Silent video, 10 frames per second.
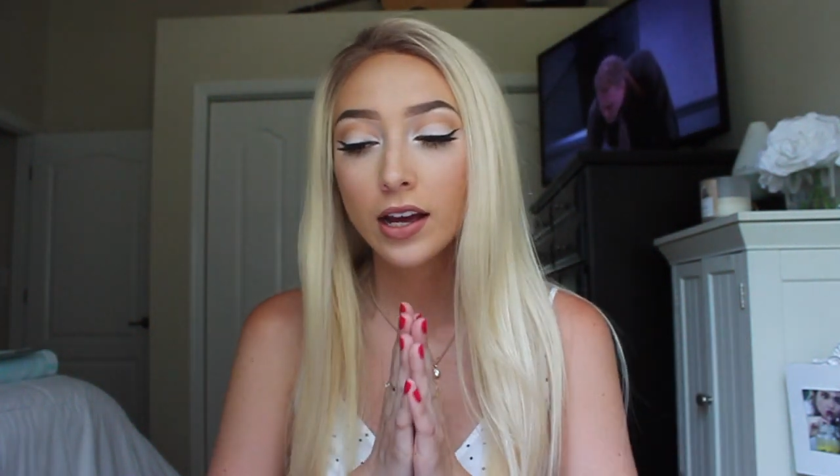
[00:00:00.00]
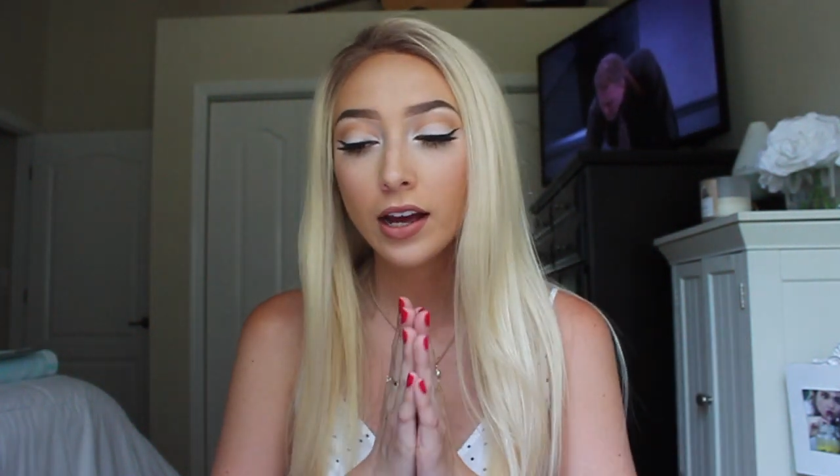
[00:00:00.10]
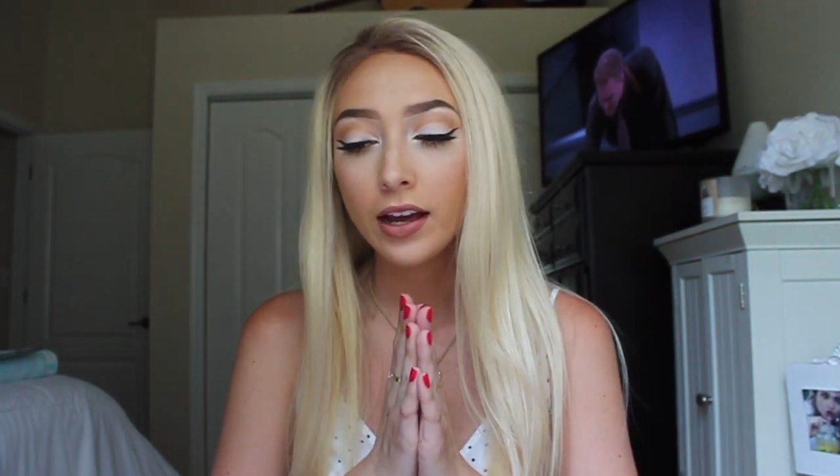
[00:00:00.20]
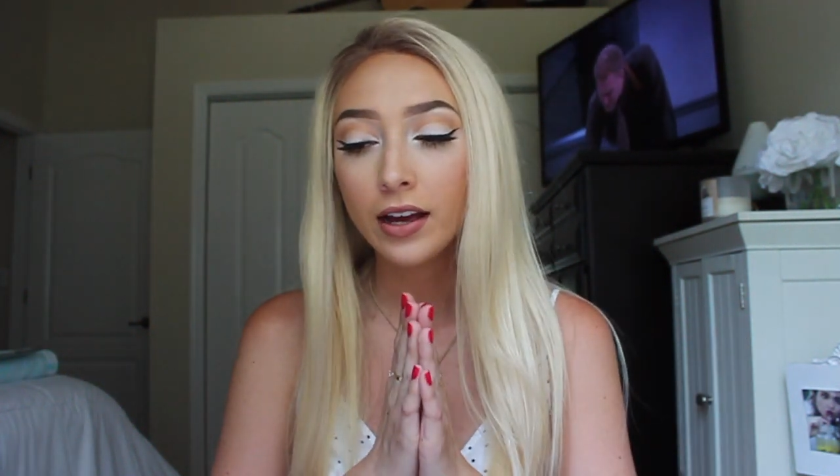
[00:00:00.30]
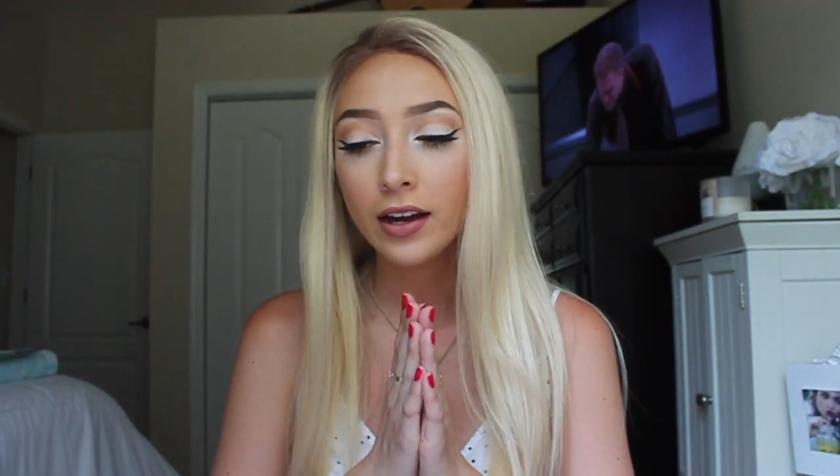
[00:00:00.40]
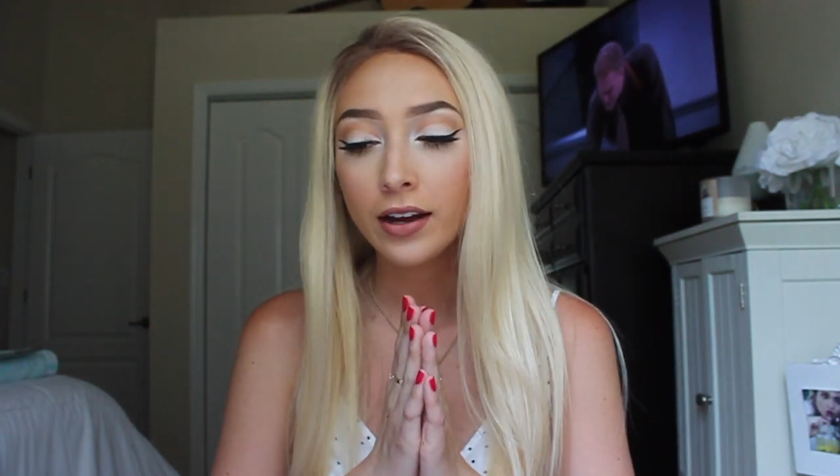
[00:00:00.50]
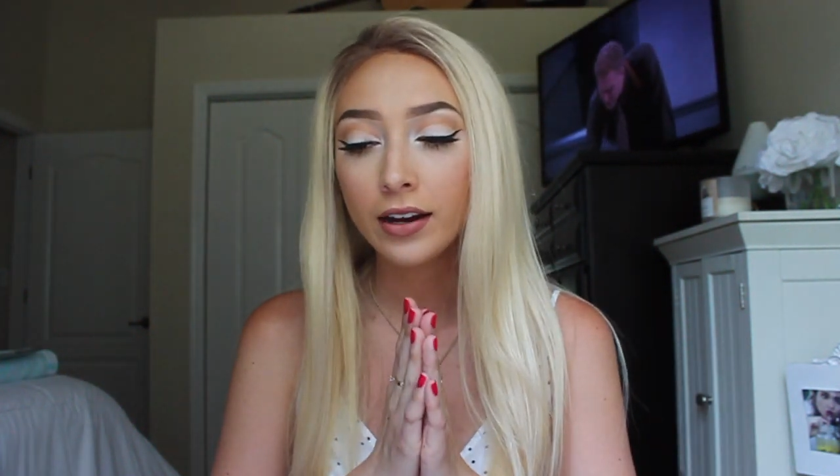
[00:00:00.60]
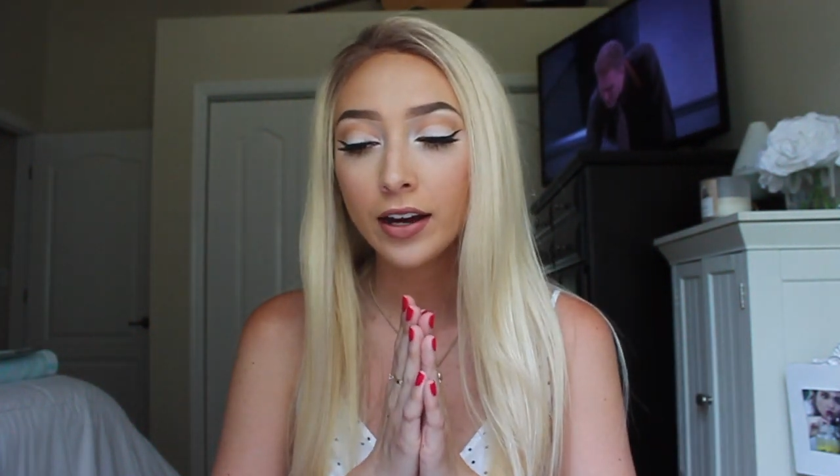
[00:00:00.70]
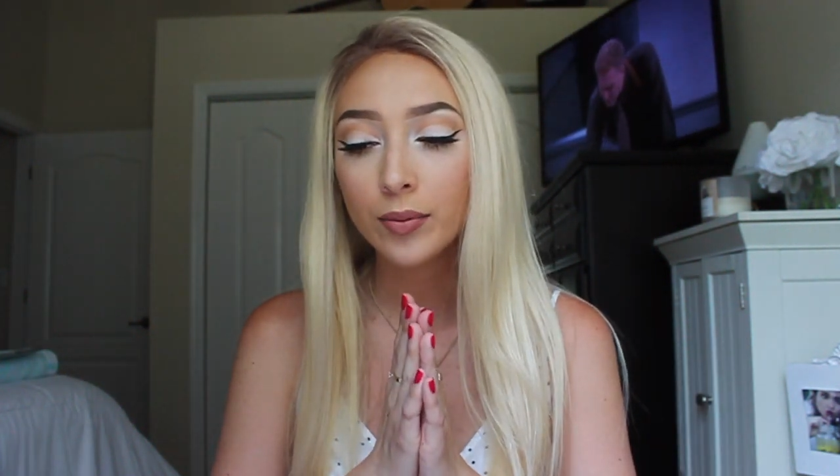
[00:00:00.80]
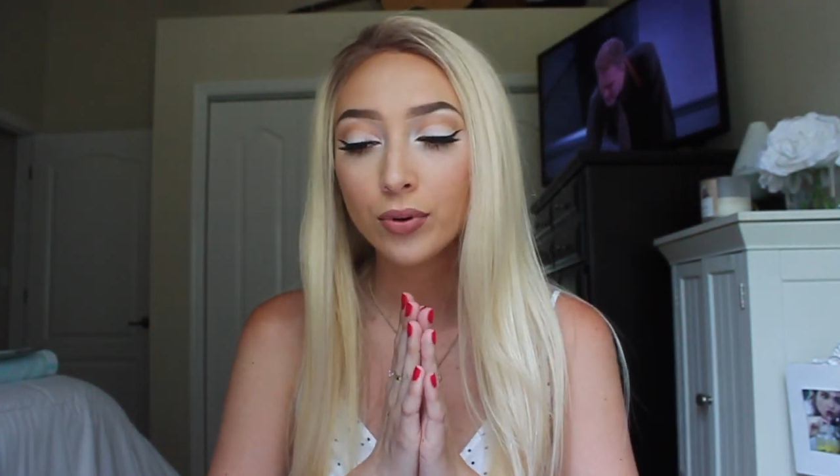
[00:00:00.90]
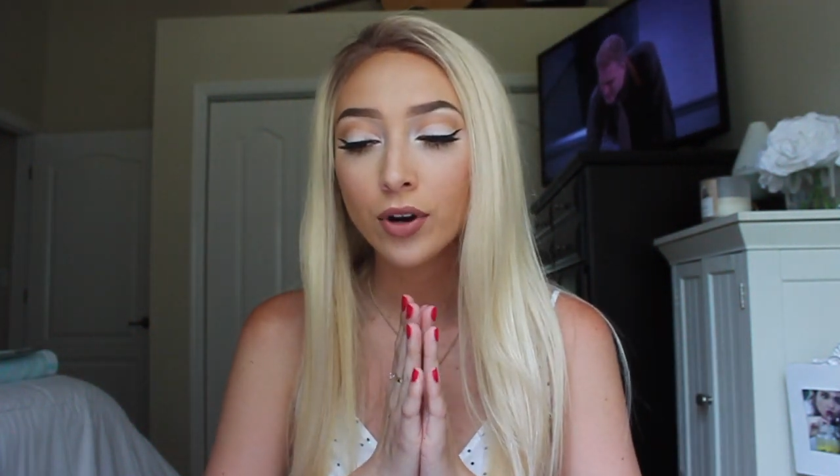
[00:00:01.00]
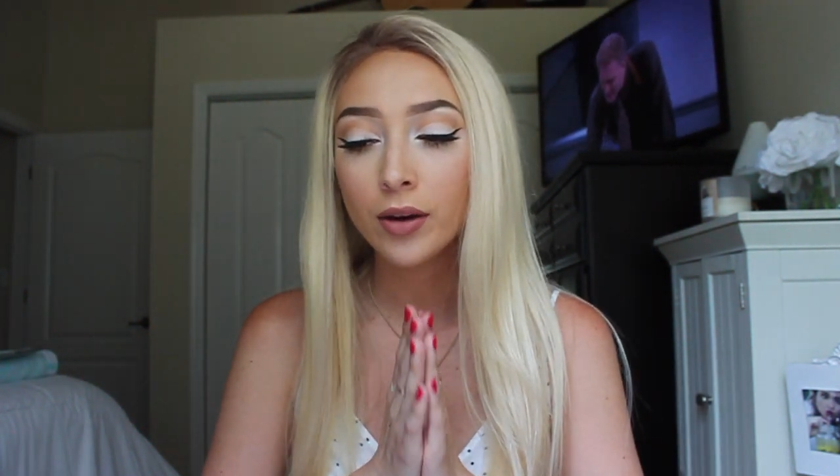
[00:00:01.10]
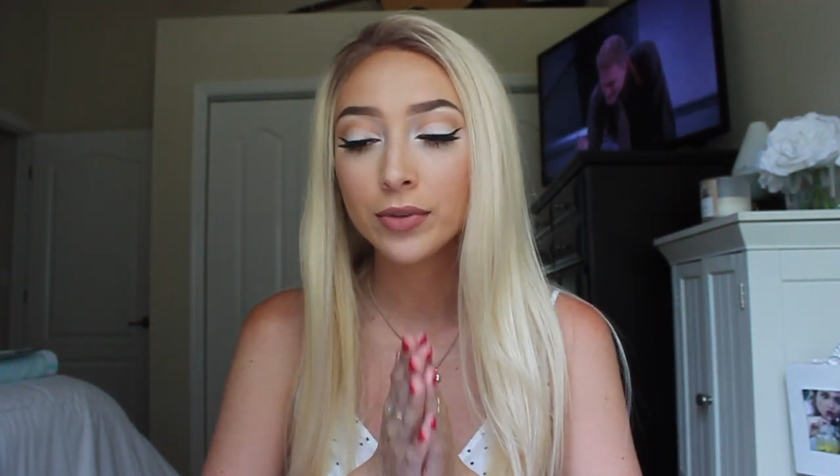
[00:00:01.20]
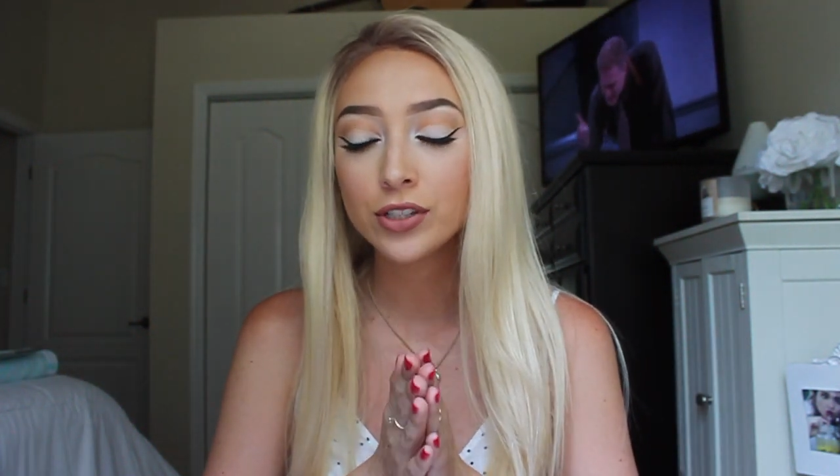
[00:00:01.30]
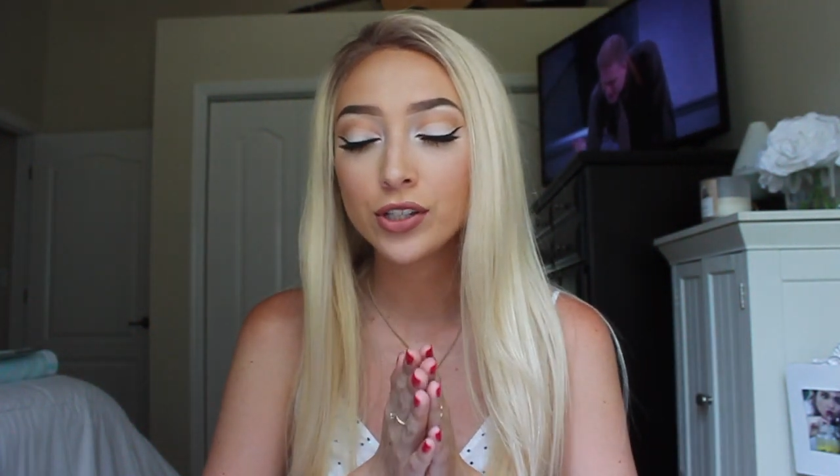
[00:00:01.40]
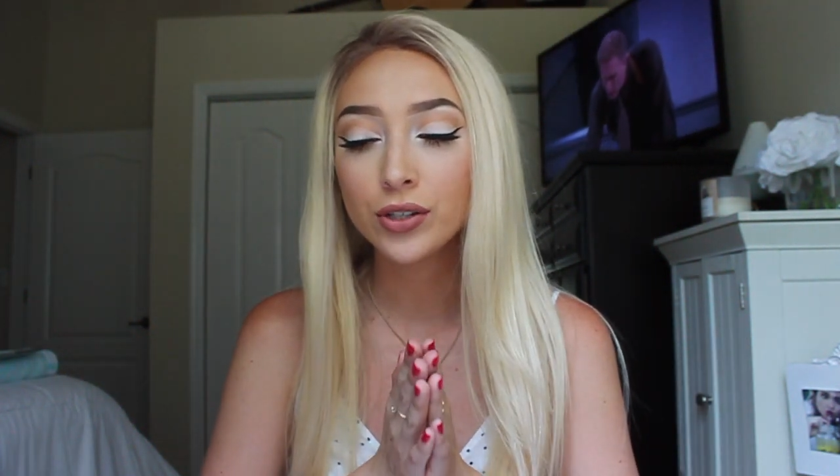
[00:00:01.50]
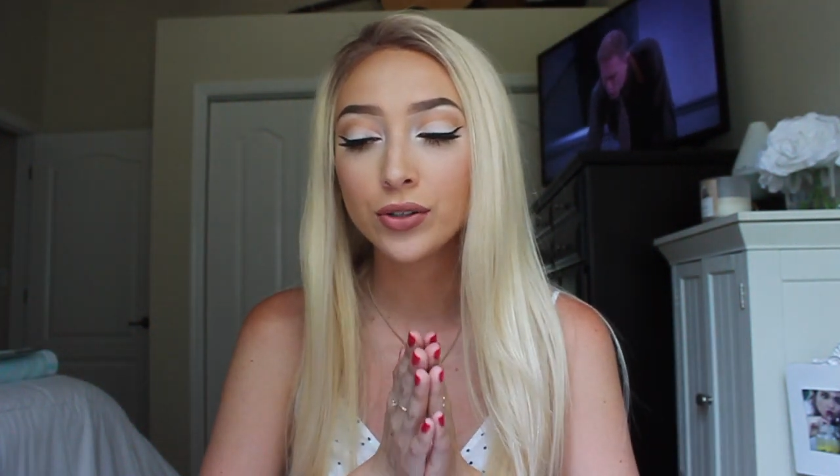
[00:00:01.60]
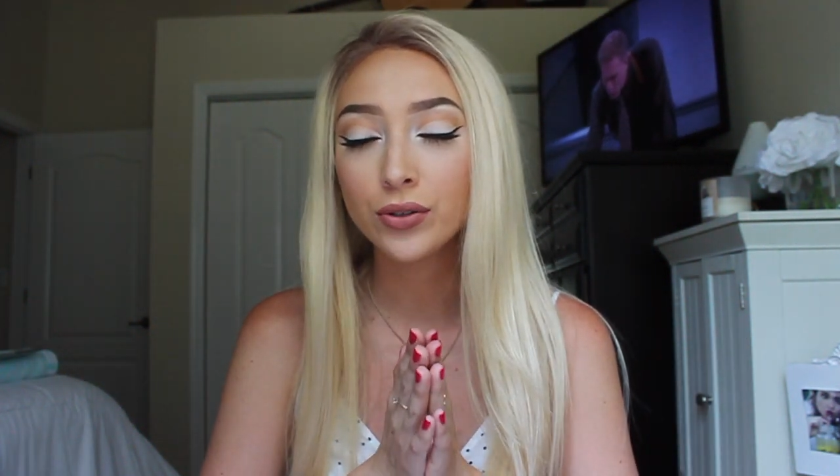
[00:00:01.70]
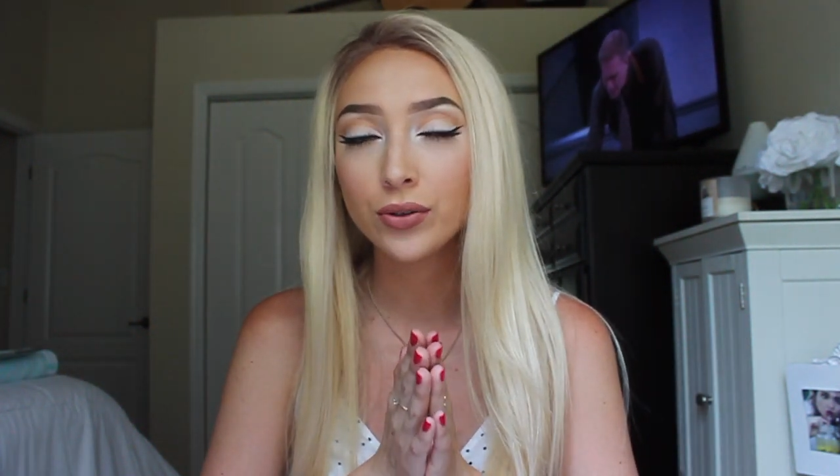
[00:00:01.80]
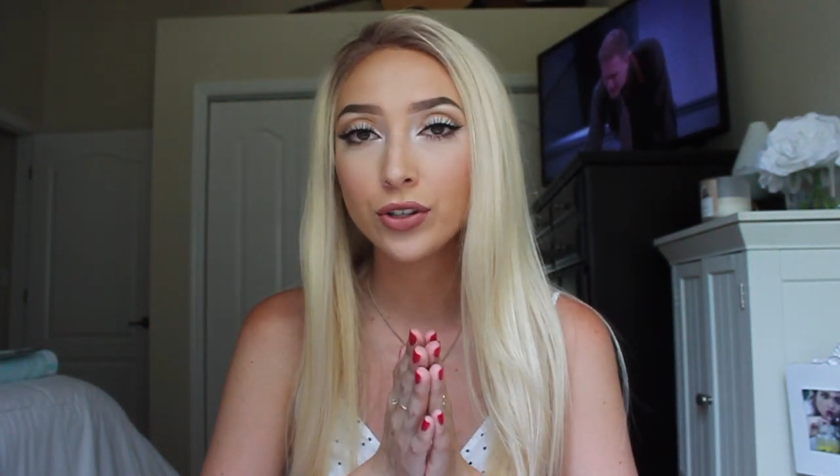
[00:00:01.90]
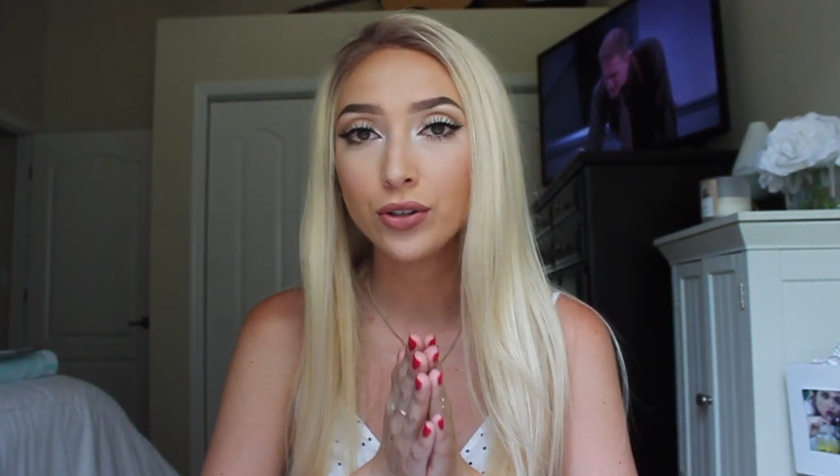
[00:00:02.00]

and I promise you,